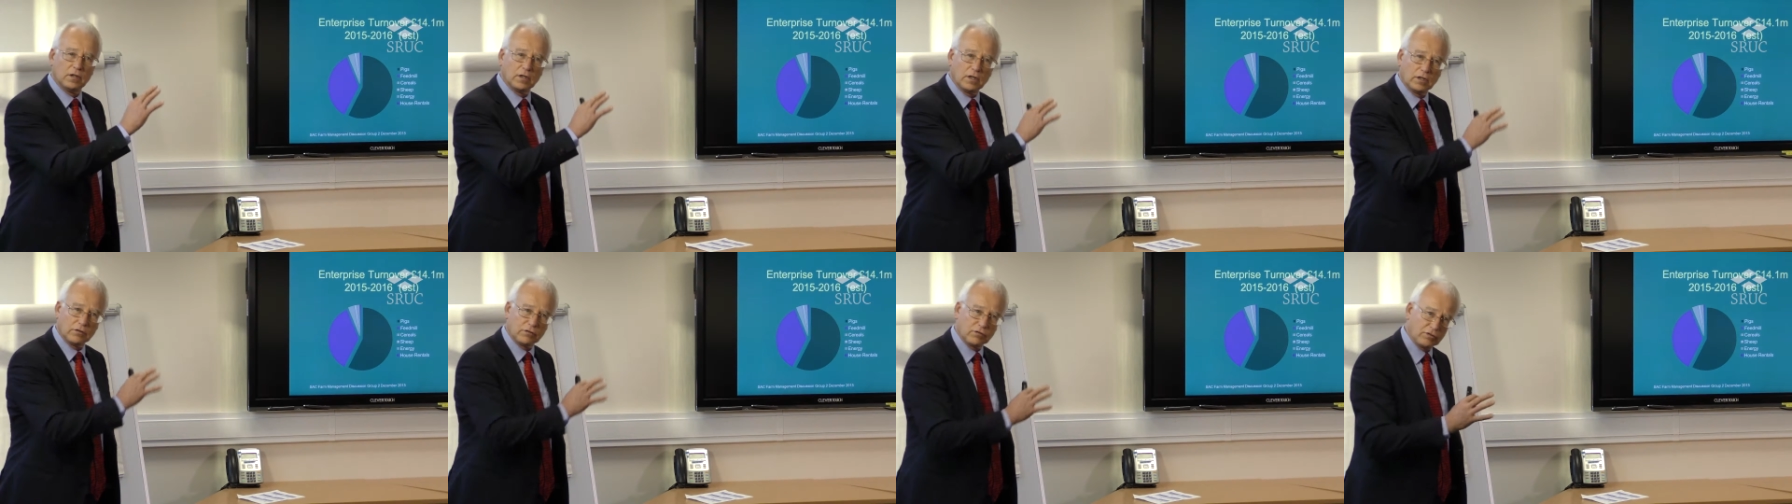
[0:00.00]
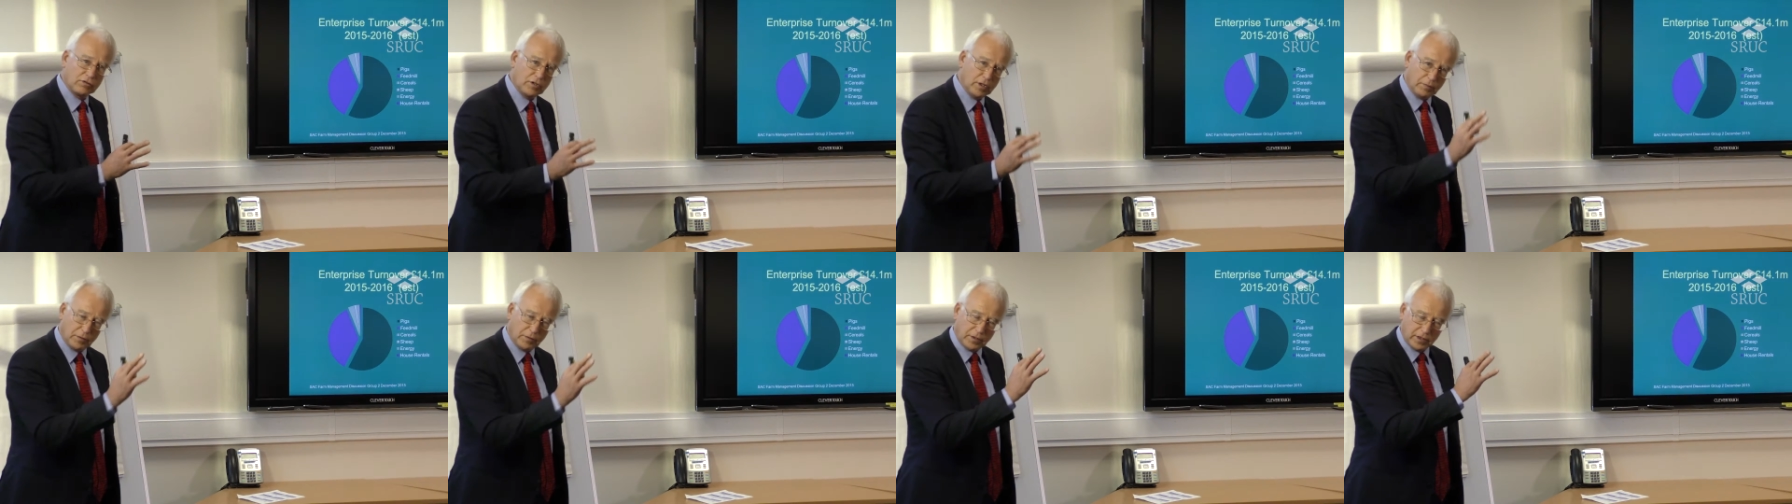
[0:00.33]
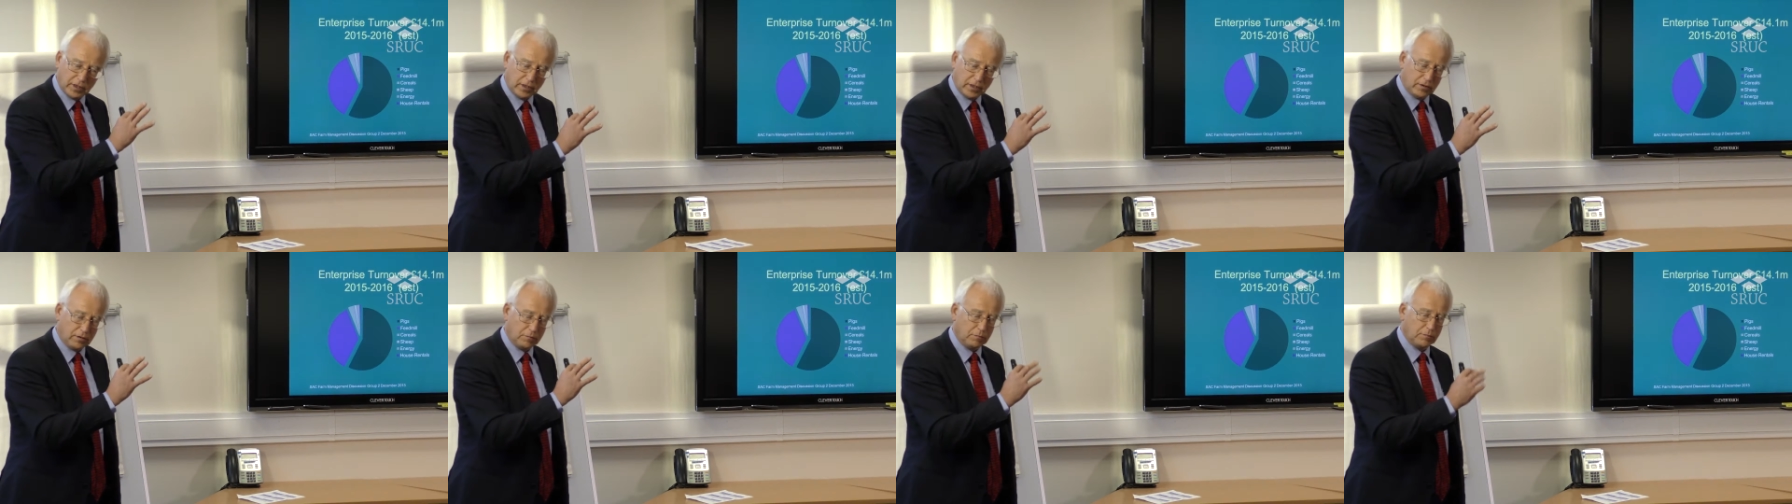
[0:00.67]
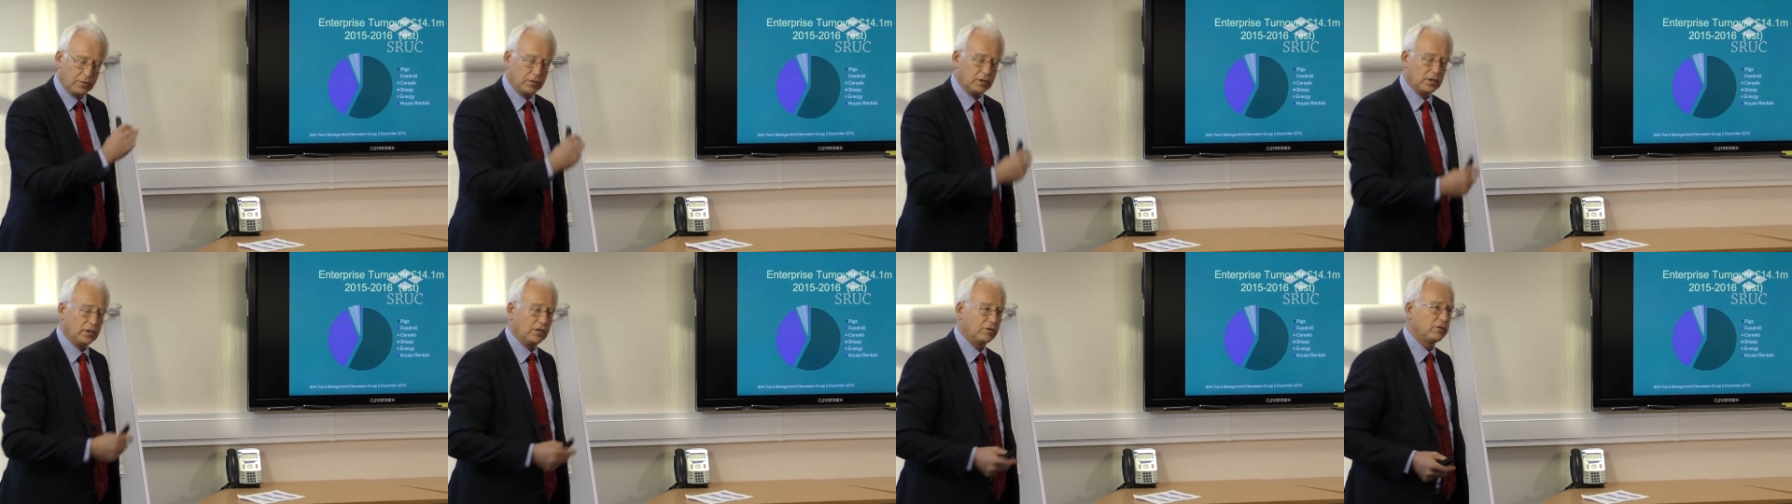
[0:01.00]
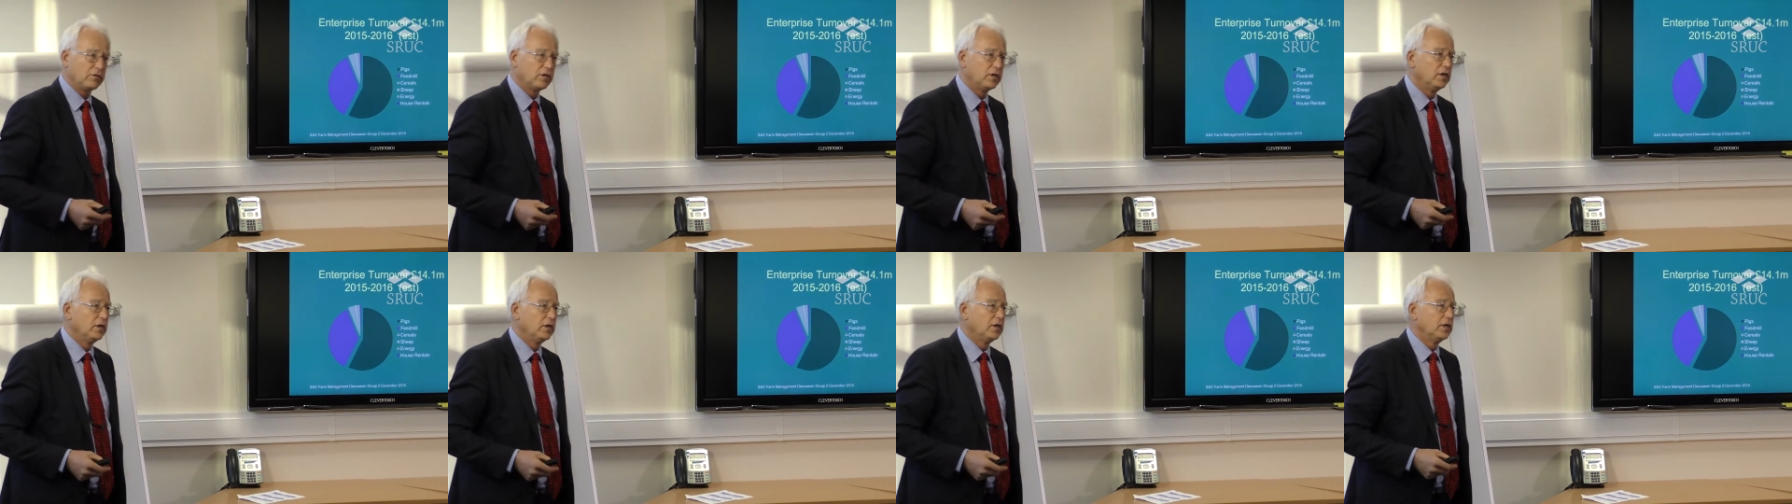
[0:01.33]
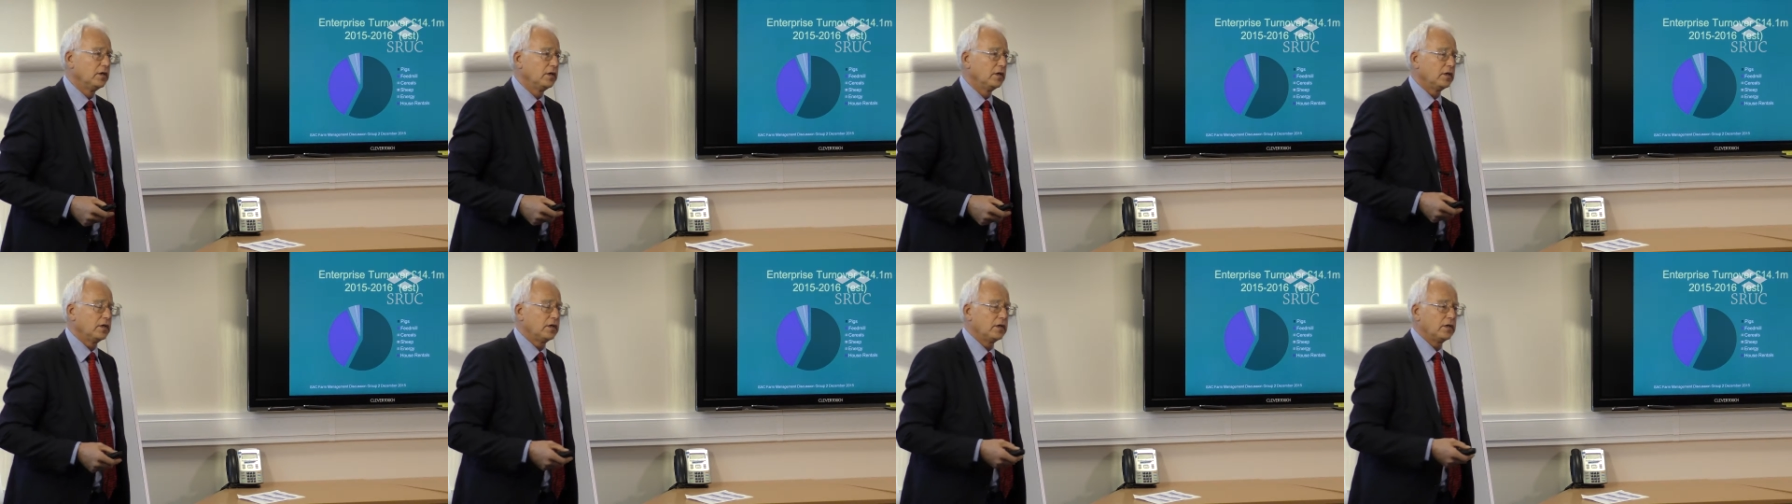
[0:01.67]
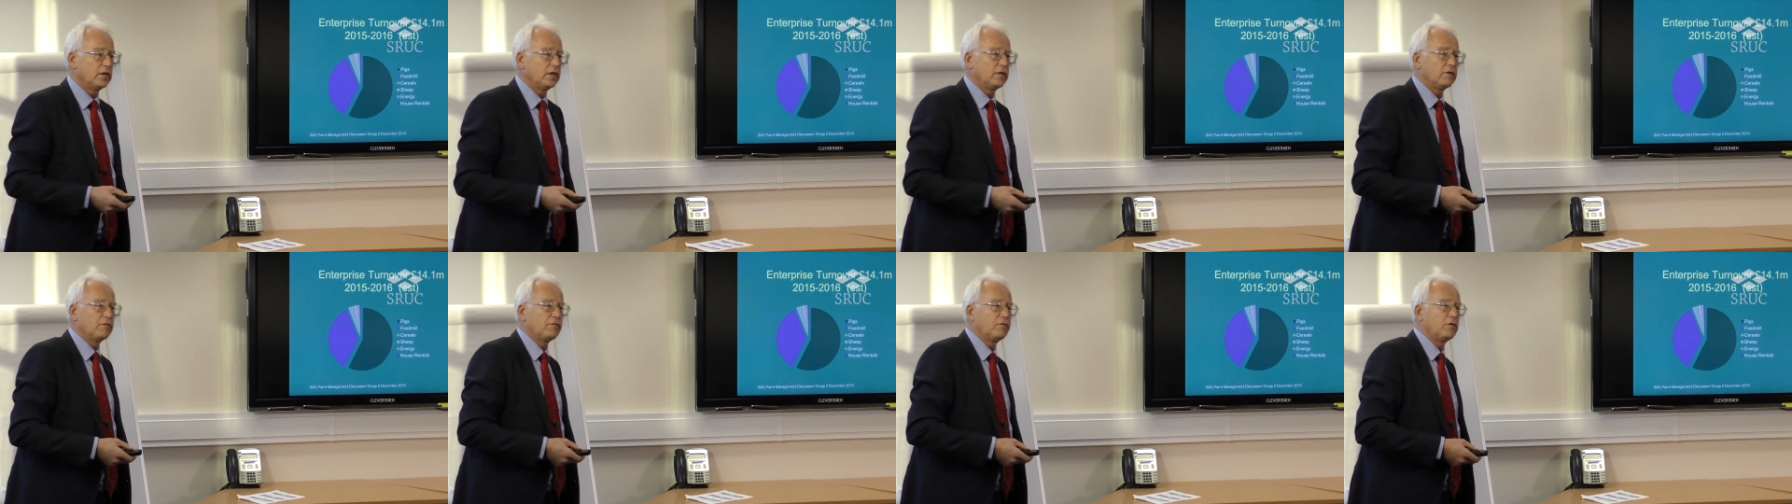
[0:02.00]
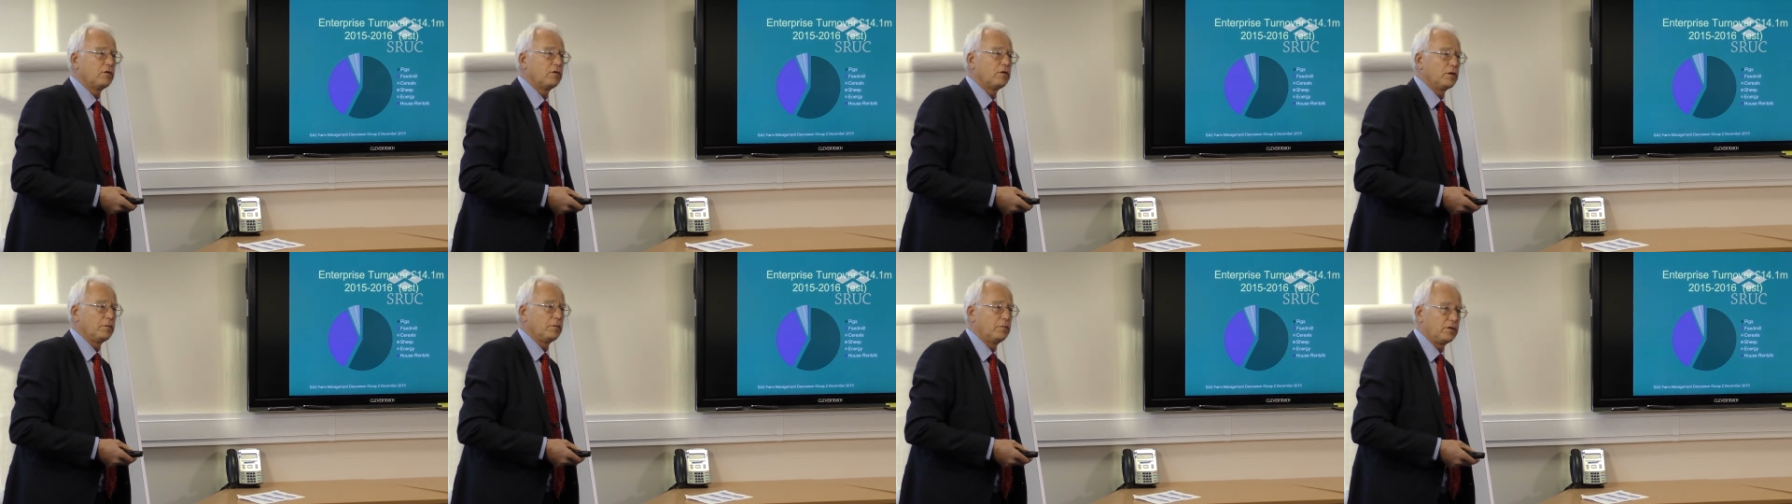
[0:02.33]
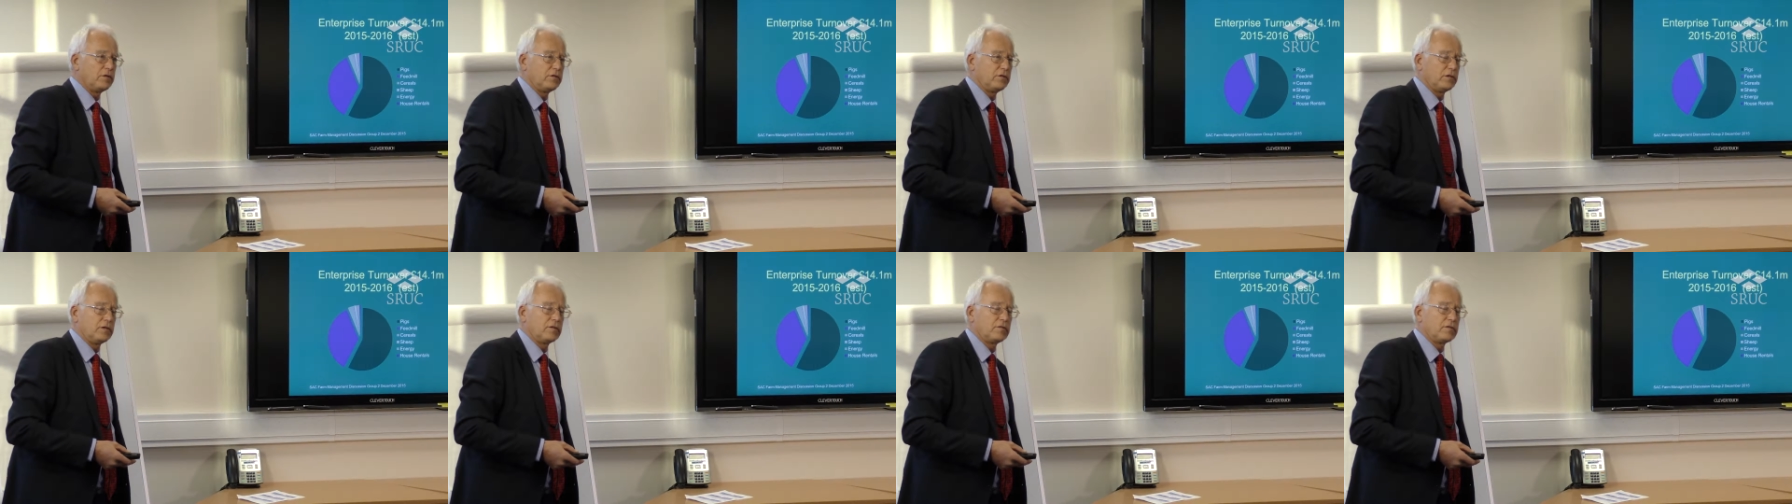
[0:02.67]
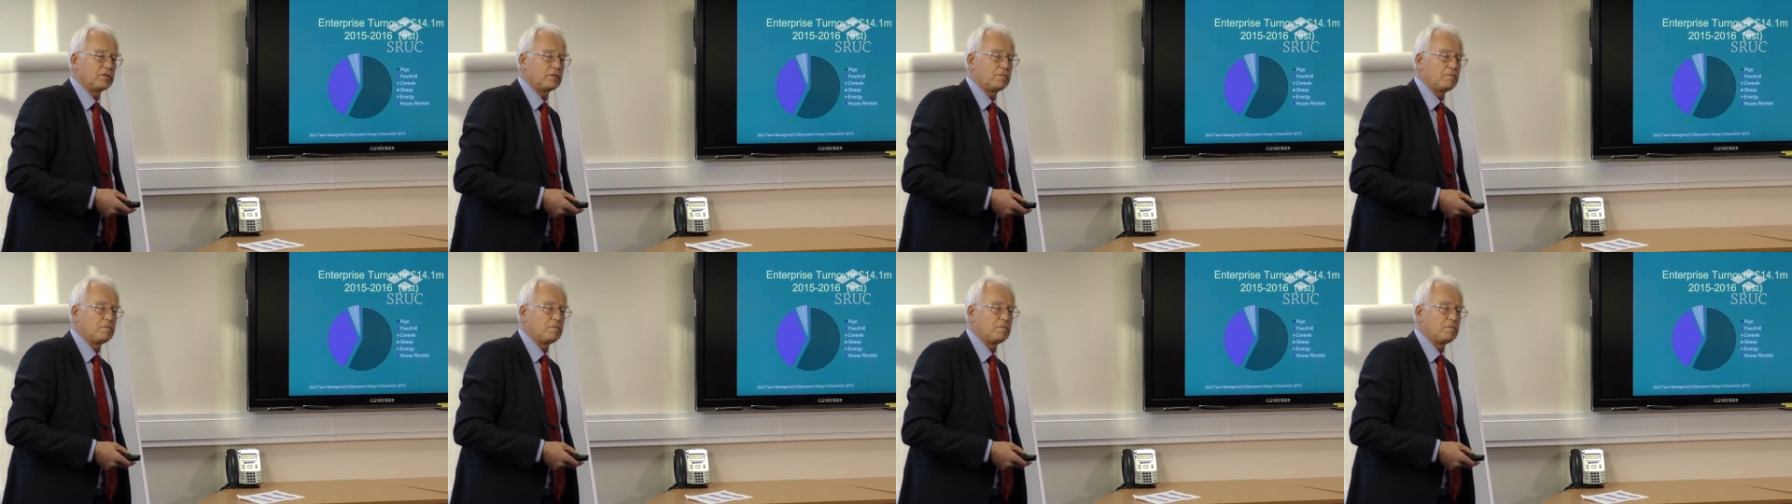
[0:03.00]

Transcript: as a separate enterprise uh, for the business.